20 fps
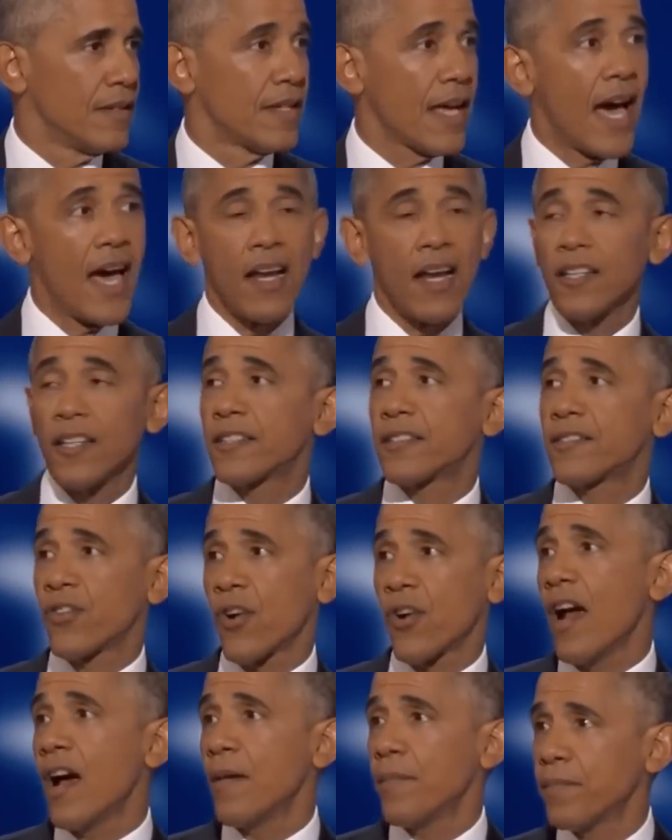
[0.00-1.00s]
Donald
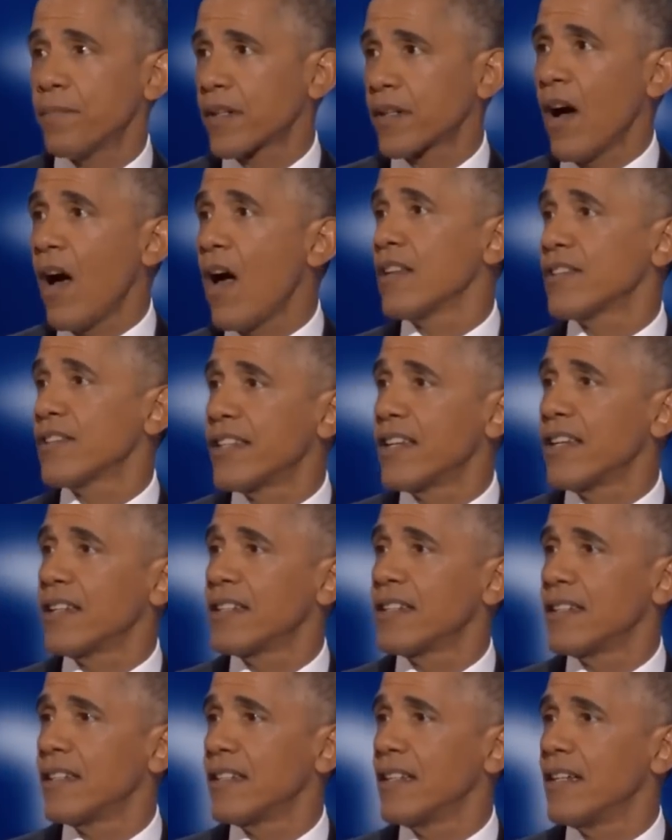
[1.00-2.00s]
Trump calls
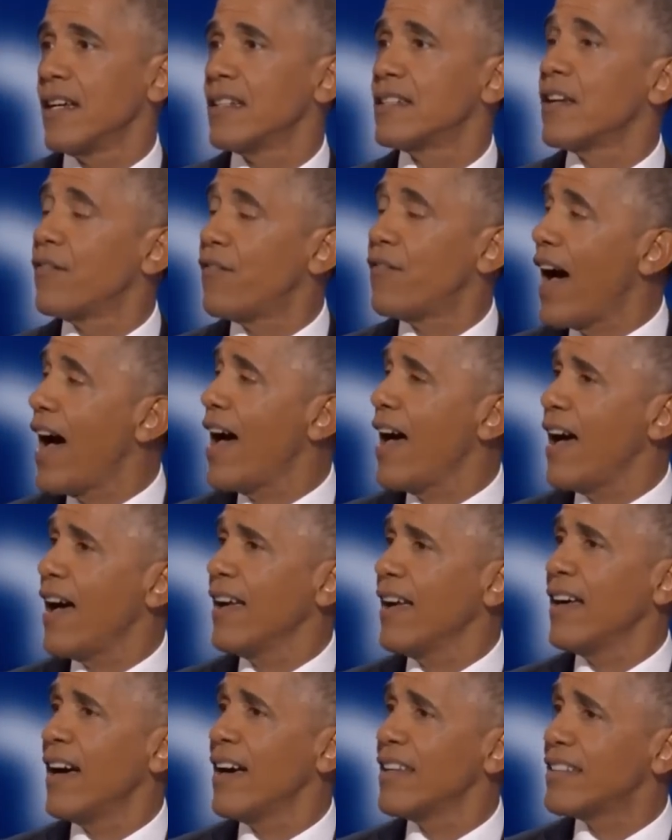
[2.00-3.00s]
it a
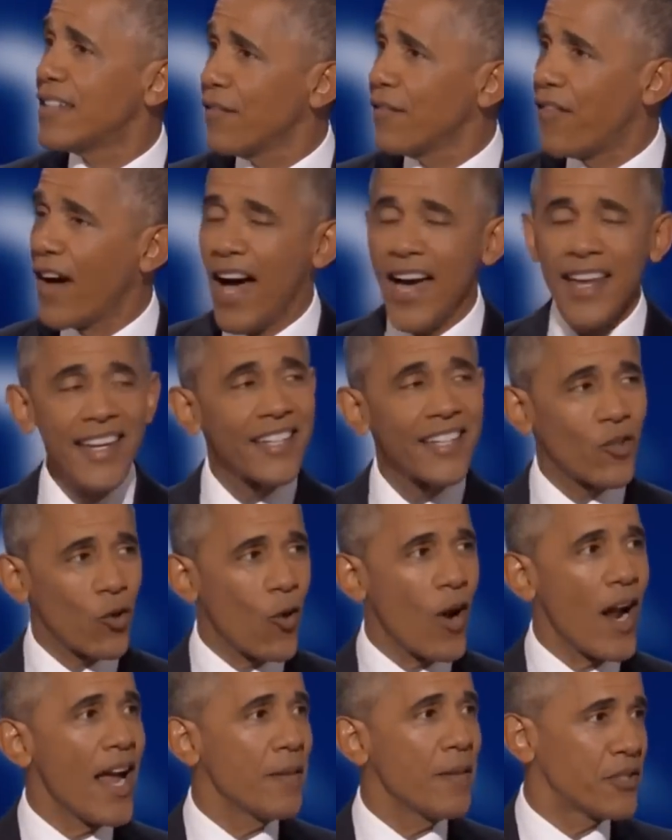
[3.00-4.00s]
divided
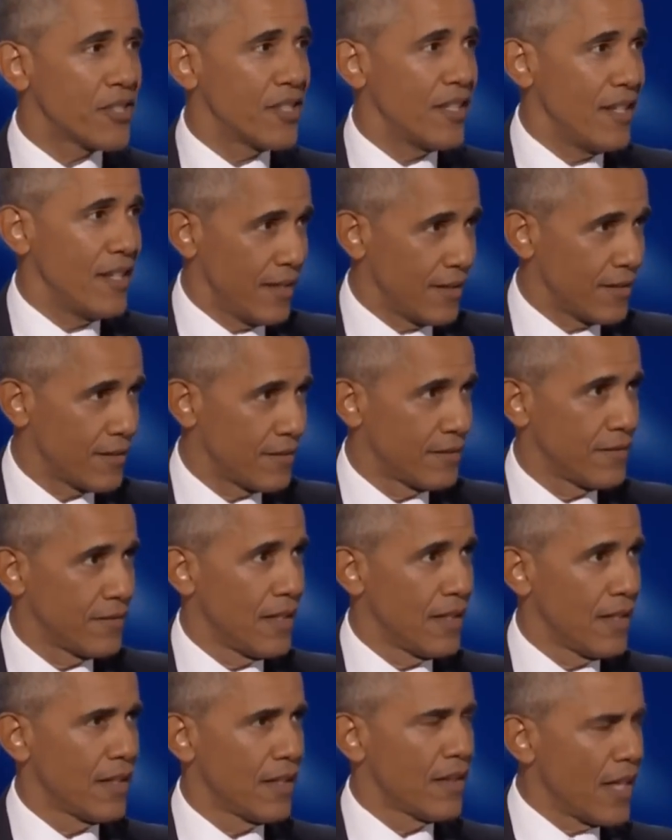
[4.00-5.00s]
crime scene
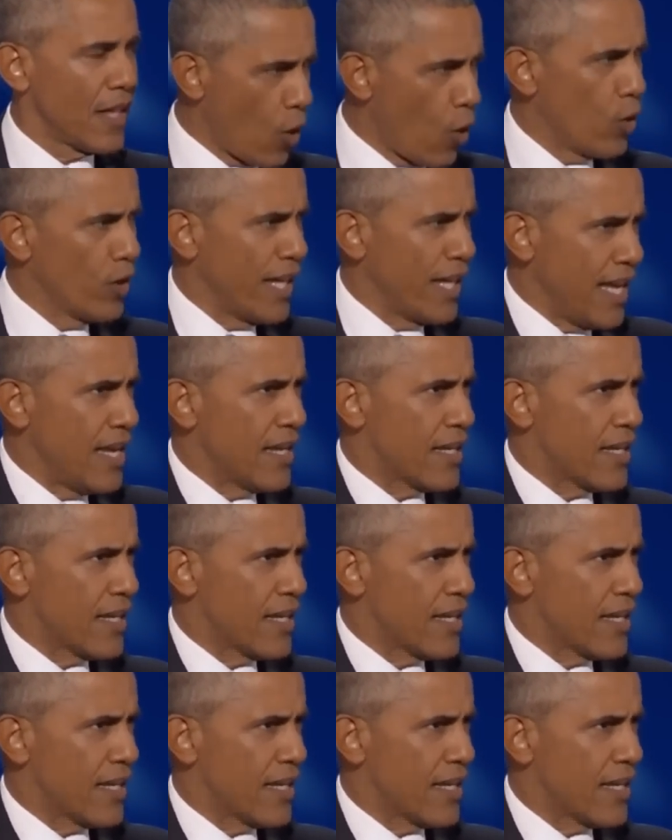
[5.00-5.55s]
that only